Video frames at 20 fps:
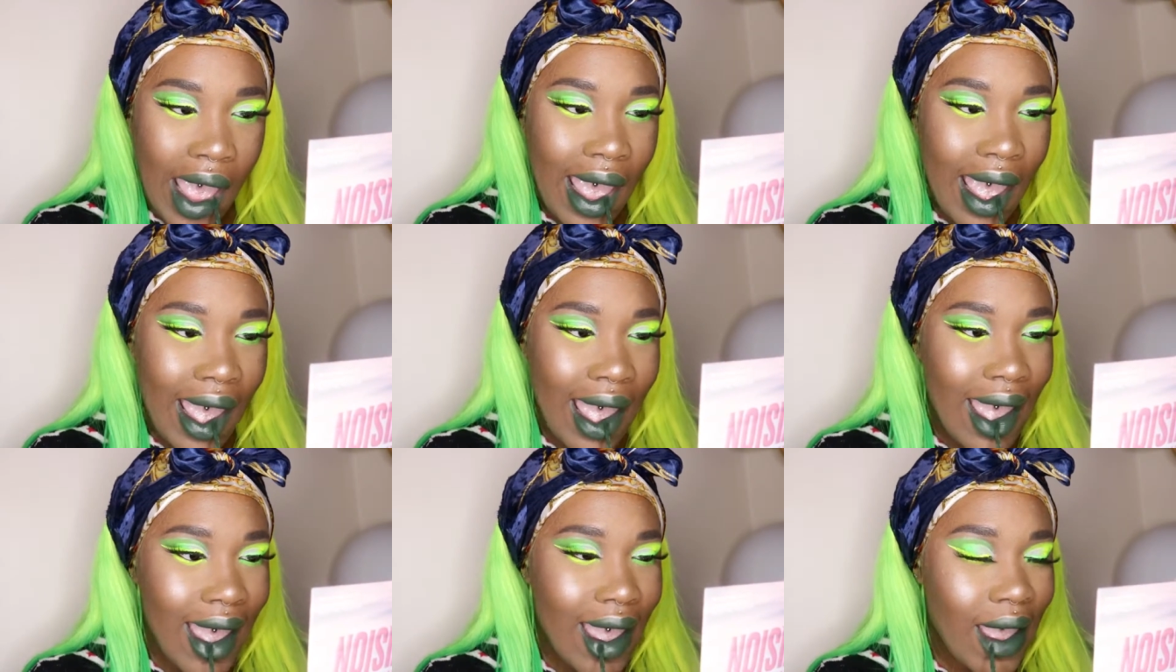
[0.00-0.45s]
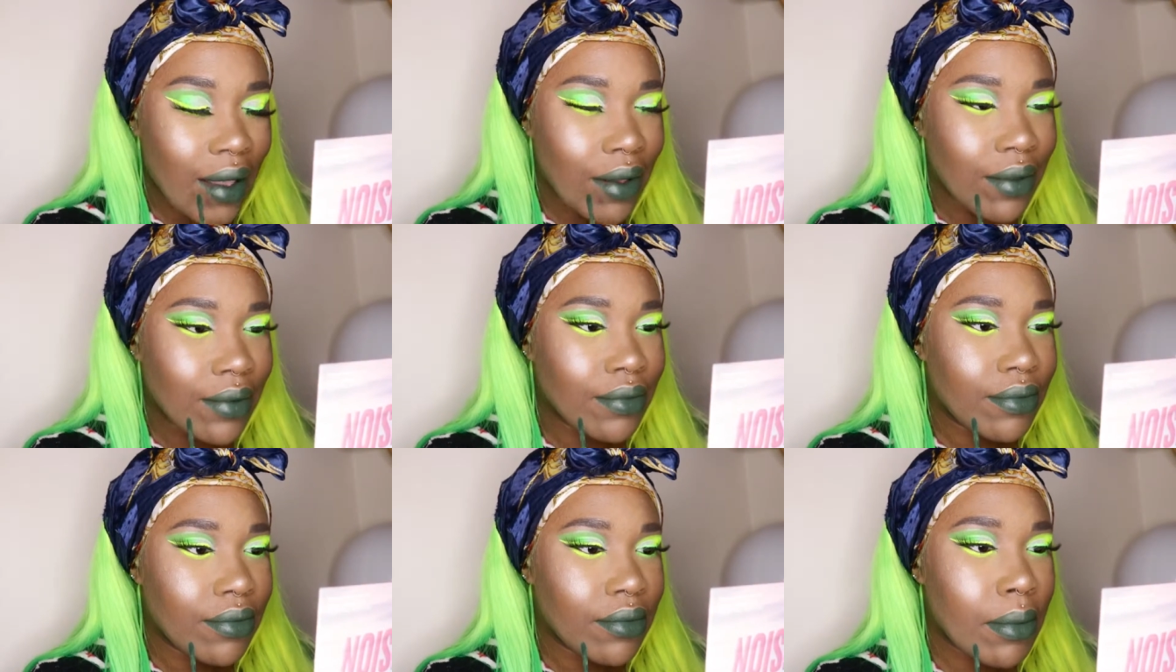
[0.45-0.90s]

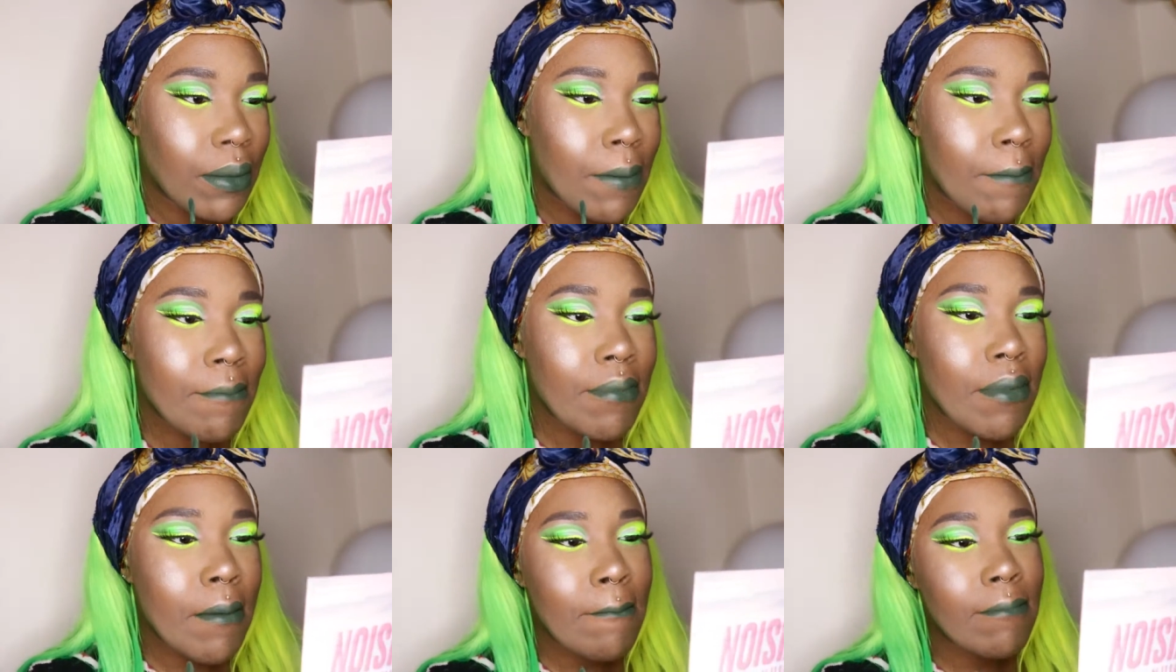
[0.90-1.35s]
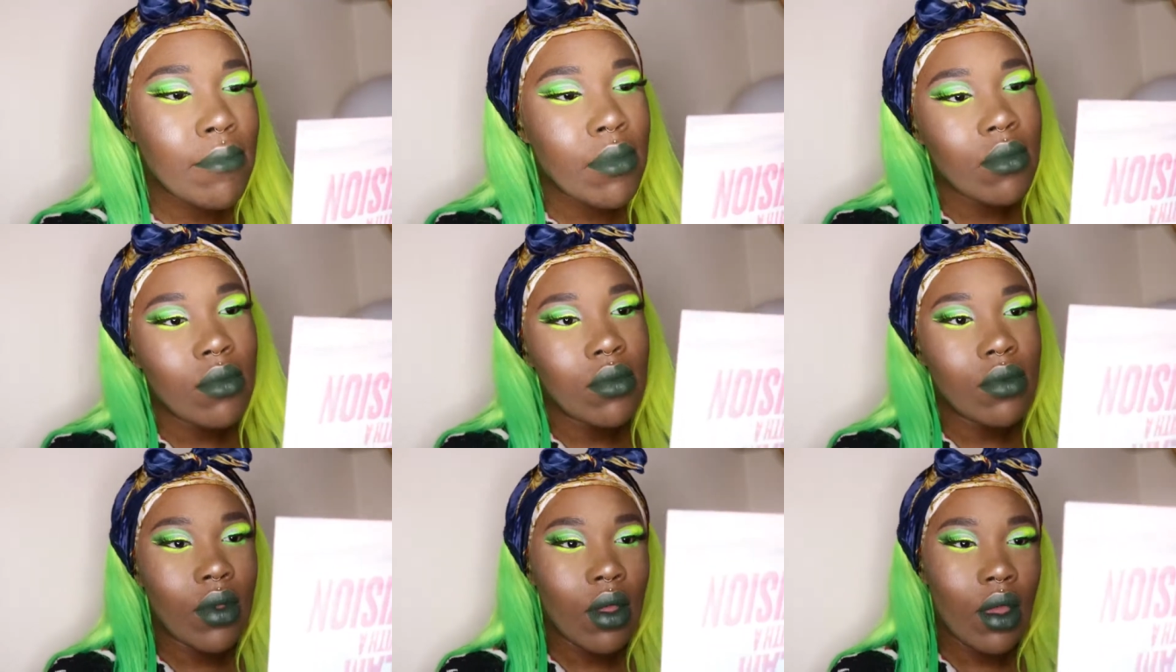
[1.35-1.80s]
symbol on my lips
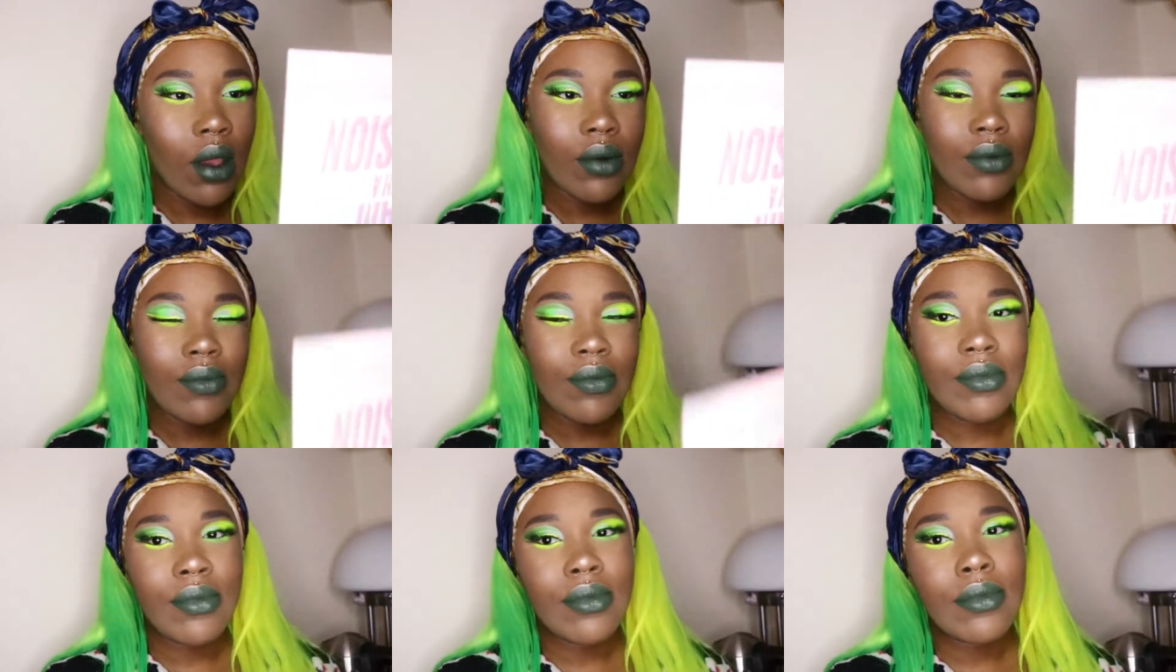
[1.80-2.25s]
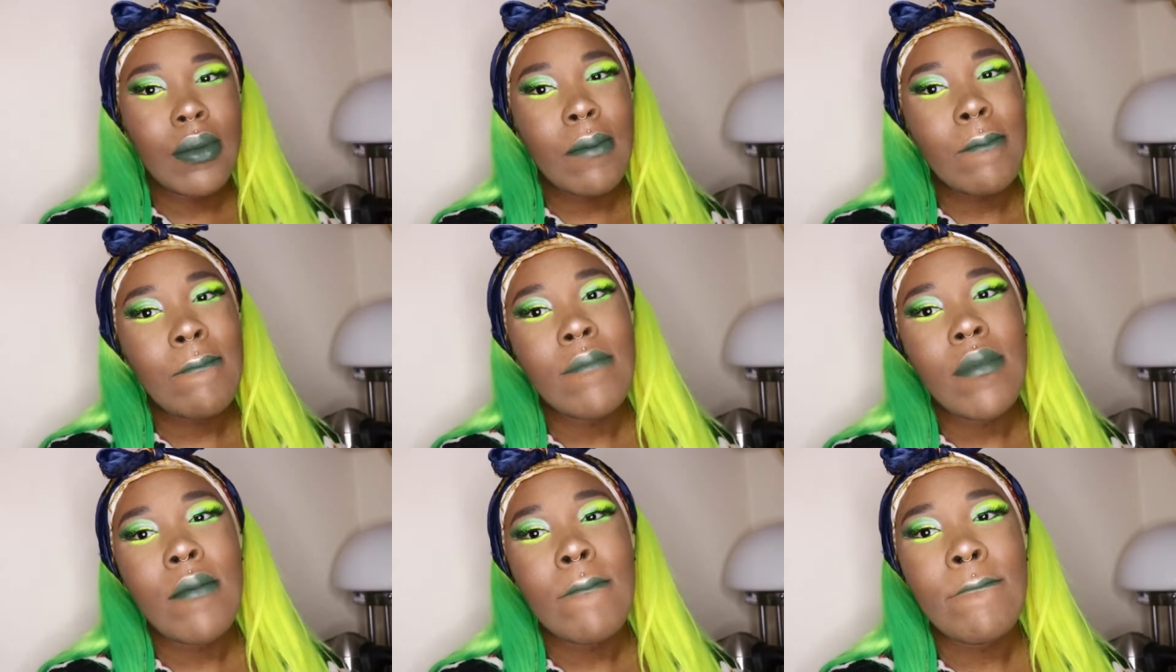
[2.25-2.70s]
for you guys, because
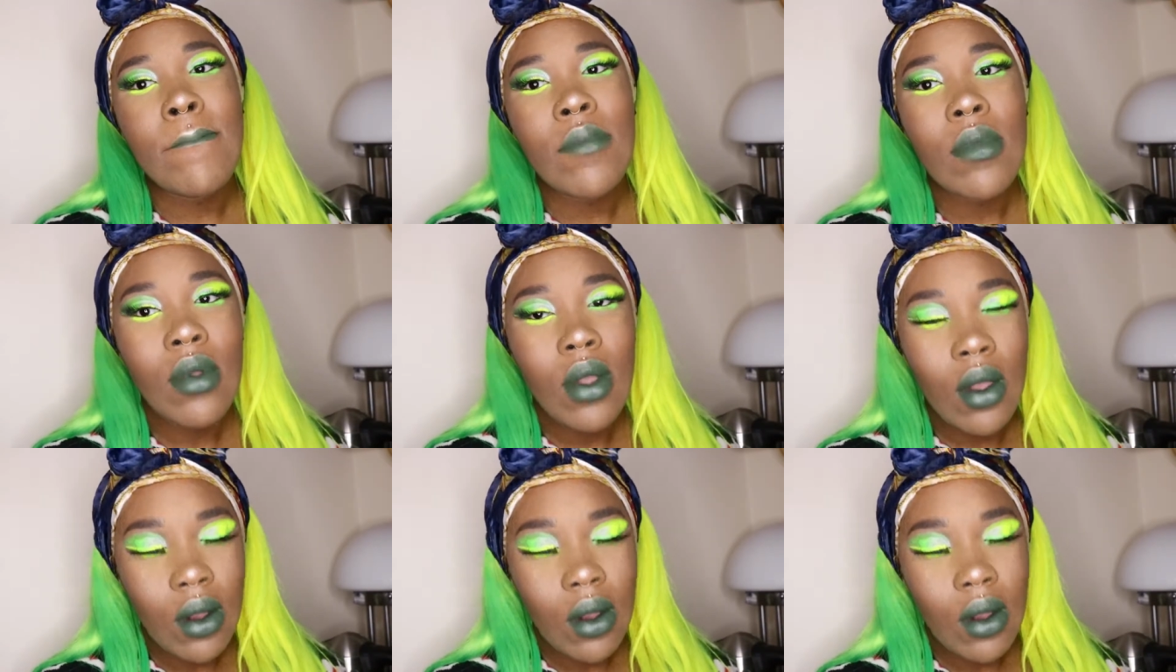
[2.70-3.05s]
I was thinking,